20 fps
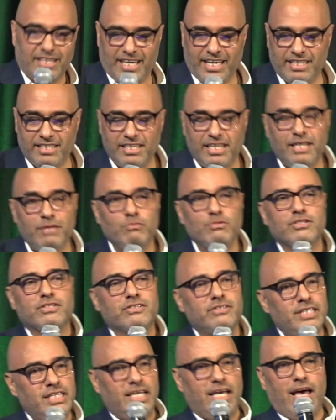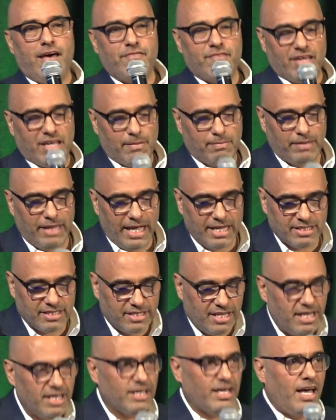And he was really having a blast
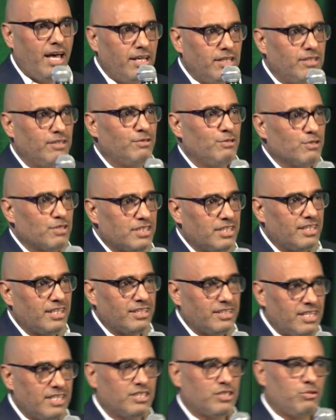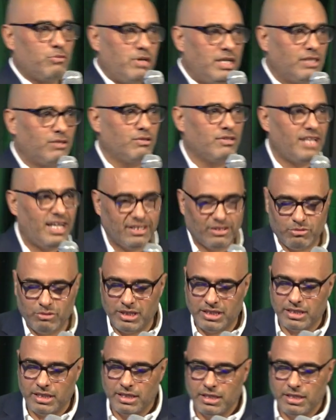saying, hey, did you see this tweet or that tweet?